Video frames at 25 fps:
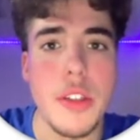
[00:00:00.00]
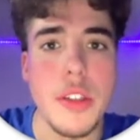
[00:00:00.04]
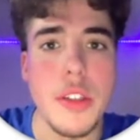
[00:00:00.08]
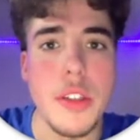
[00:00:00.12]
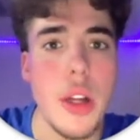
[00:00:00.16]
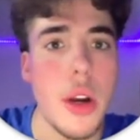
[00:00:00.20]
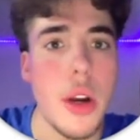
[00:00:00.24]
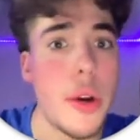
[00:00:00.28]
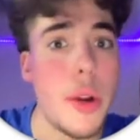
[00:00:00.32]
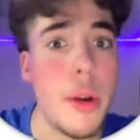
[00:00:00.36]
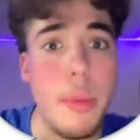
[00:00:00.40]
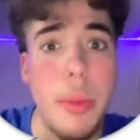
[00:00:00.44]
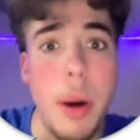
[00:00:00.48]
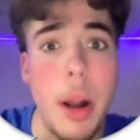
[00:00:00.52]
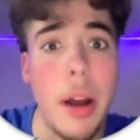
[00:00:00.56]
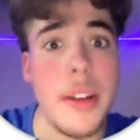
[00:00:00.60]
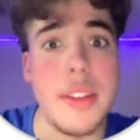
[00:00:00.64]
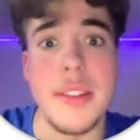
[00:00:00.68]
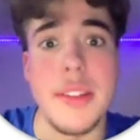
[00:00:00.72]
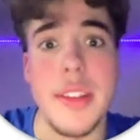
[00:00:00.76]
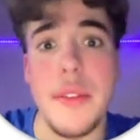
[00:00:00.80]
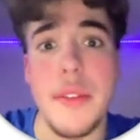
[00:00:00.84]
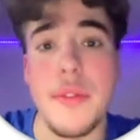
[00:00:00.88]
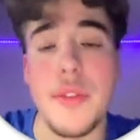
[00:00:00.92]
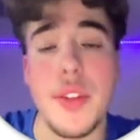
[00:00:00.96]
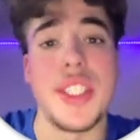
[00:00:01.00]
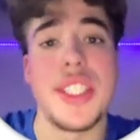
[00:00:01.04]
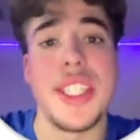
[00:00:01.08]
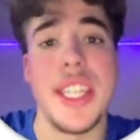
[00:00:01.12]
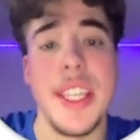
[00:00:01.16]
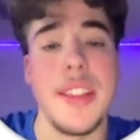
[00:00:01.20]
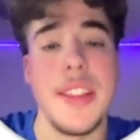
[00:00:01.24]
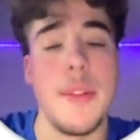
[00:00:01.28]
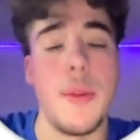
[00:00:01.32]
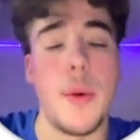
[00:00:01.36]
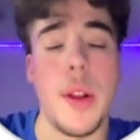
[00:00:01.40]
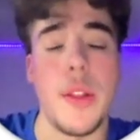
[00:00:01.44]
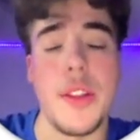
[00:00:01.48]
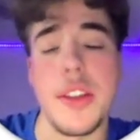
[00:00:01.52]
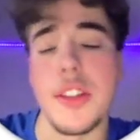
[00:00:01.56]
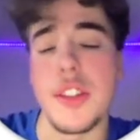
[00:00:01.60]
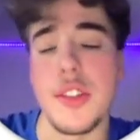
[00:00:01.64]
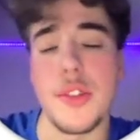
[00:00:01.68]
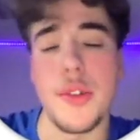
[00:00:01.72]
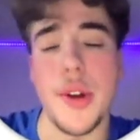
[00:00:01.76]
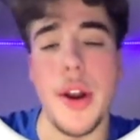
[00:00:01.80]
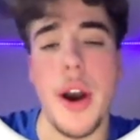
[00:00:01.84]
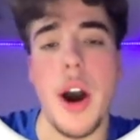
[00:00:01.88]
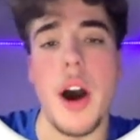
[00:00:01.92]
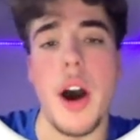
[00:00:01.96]
or you're probably definitely seen one of these
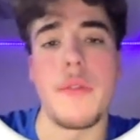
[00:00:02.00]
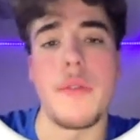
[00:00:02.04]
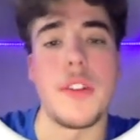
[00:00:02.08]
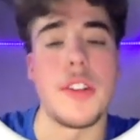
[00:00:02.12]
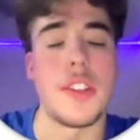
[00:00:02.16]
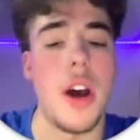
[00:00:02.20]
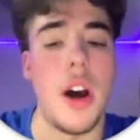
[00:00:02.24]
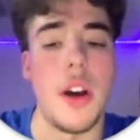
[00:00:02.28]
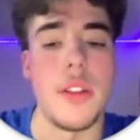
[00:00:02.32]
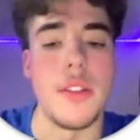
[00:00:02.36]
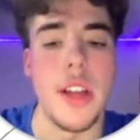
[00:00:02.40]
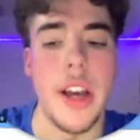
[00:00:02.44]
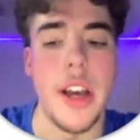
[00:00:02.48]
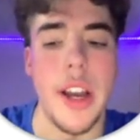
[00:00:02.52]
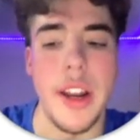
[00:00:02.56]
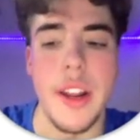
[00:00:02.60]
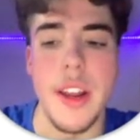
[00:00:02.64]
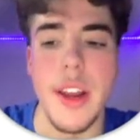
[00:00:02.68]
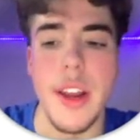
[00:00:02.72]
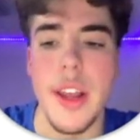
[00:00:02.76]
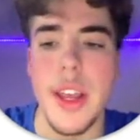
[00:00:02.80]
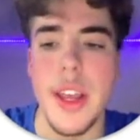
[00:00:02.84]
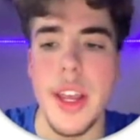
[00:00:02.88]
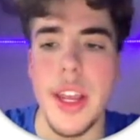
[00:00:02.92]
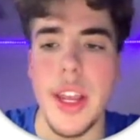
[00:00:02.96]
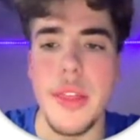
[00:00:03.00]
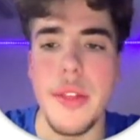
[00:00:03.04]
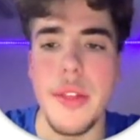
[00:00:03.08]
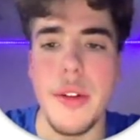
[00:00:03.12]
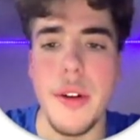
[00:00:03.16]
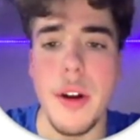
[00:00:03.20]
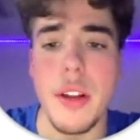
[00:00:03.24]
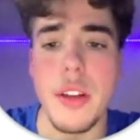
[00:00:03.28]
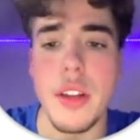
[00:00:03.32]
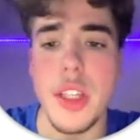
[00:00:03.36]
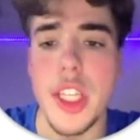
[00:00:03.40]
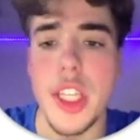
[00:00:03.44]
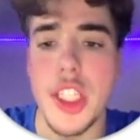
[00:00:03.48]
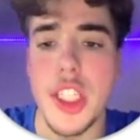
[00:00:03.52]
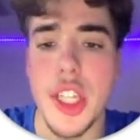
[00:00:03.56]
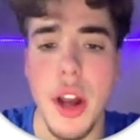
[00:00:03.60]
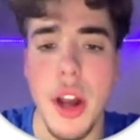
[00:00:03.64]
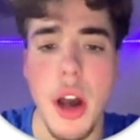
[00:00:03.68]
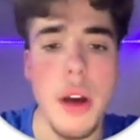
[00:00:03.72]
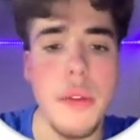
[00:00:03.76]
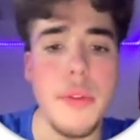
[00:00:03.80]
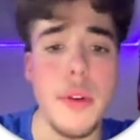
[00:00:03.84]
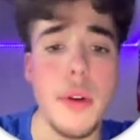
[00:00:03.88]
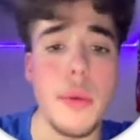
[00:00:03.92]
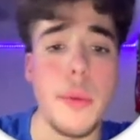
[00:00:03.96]
3 offers online. Either a lead gen
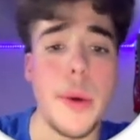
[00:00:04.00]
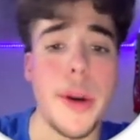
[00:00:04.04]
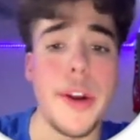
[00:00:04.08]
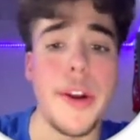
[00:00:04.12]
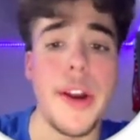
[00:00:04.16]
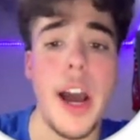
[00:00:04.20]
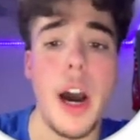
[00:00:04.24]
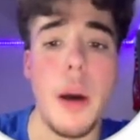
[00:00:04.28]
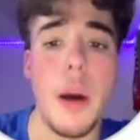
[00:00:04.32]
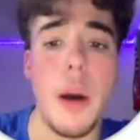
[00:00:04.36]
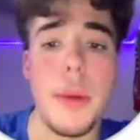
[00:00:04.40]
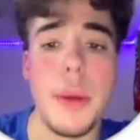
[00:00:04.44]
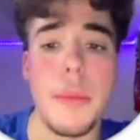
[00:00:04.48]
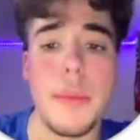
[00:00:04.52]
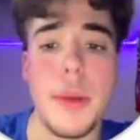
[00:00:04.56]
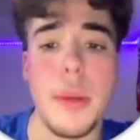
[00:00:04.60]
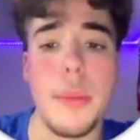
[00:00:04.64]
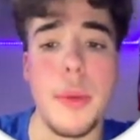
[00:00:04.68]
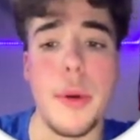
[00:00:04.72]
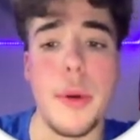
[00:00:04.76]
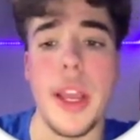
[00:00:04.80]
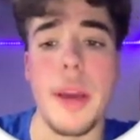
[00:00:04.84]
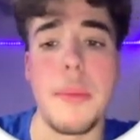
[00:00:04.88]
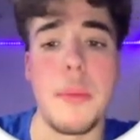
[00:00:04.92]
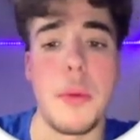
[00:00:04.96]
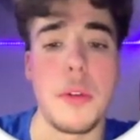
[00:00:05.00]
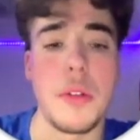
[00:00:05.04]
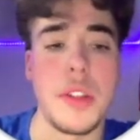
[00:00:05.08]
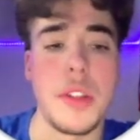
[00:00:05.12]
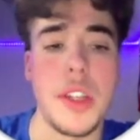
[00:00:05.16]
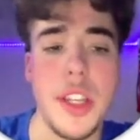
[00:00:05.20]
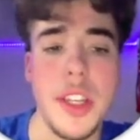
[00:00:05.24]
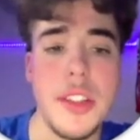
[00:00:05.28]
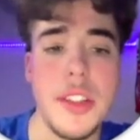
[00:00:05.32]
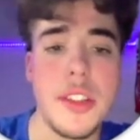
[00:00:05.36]
offer where you're helping people get more leads,